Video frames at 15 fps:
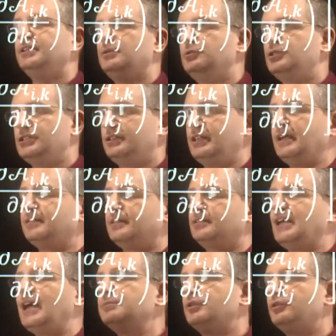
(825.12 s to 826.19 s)
And you just take the
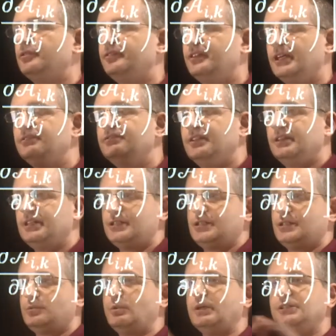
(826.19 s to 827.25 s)
time derivative, and this
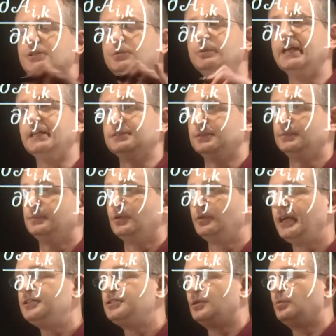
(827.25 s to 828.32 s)
is what you get.
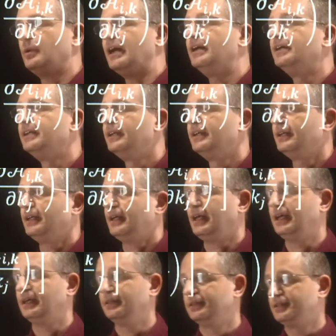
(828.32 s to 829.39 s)
Okay, so
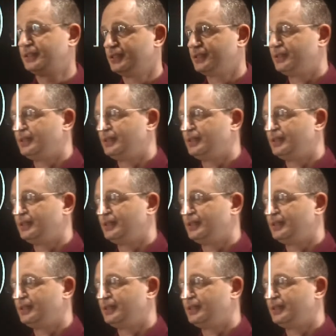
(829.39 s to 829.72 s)
this is